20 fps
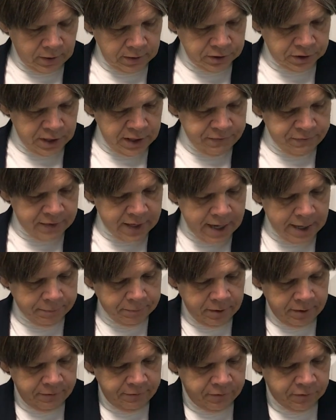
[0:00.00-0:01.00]
chief
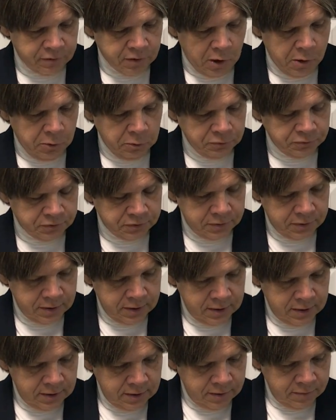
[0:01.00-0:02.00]
captain of his host,
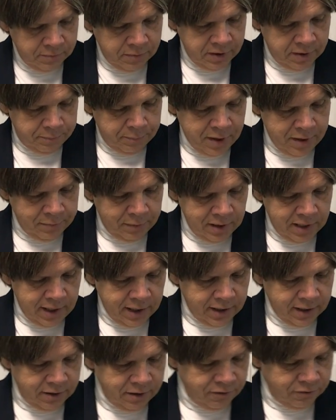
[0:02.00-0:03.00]
be
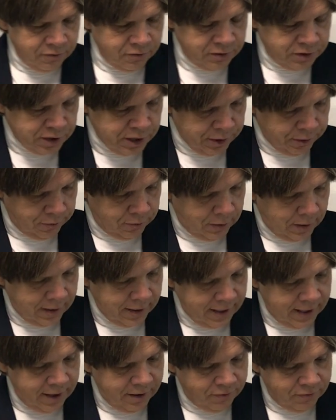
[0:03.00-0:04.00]
Abimelech and his general, I
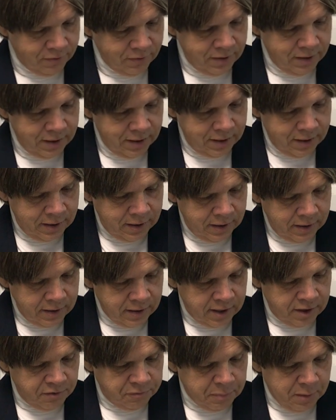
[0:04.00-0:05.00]
guess,
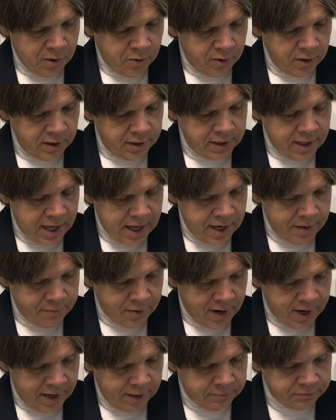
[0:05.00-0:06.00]
they spoke unto
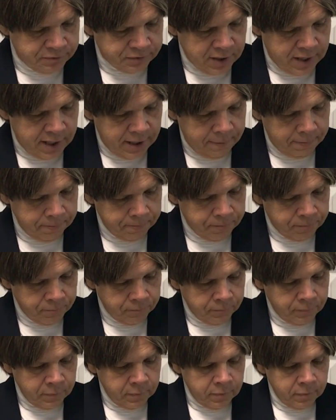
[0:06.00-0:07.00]
Abraham, saying,
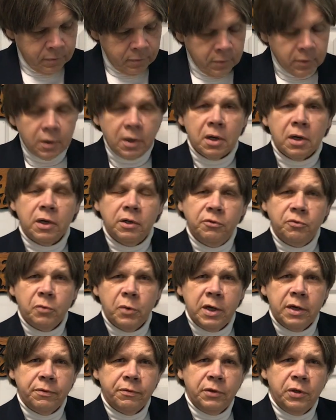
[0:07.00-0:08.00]
God's
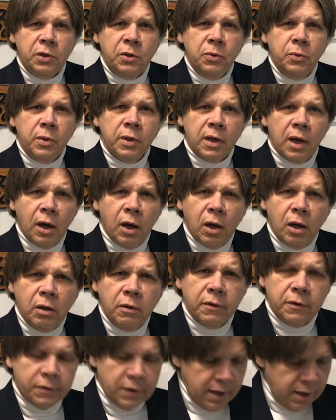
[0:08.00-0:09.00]
with you in all
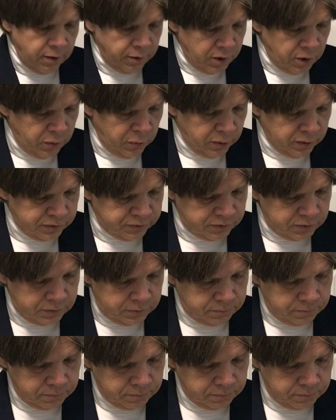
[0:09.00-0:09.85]
that thou doest.